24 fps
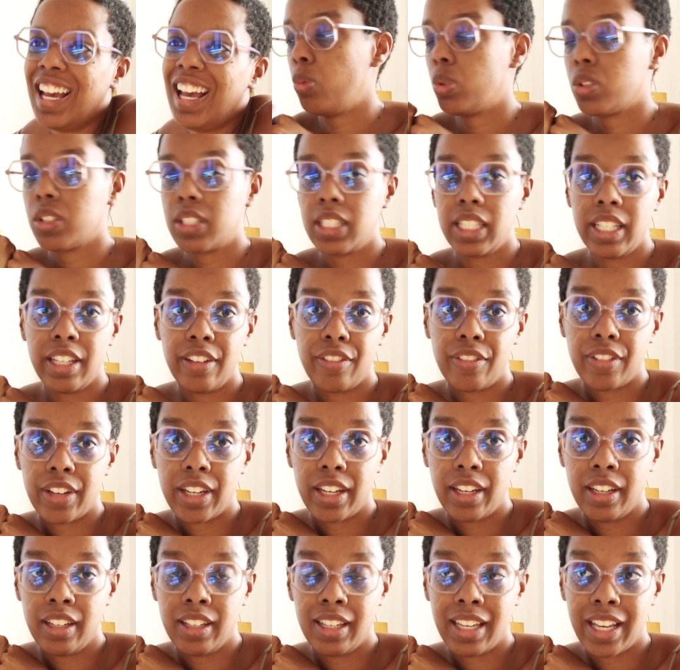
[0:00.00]
We'll see if
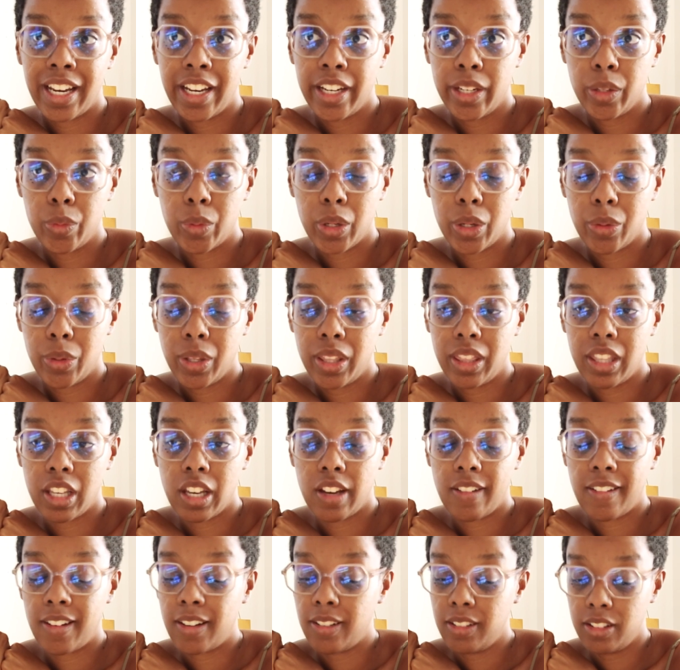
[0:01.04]
I get anywhere with
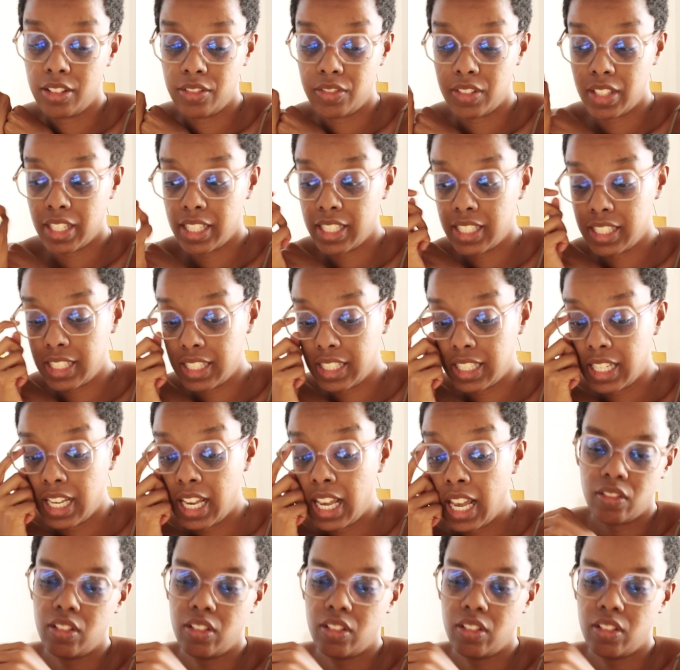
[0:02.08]
all of this.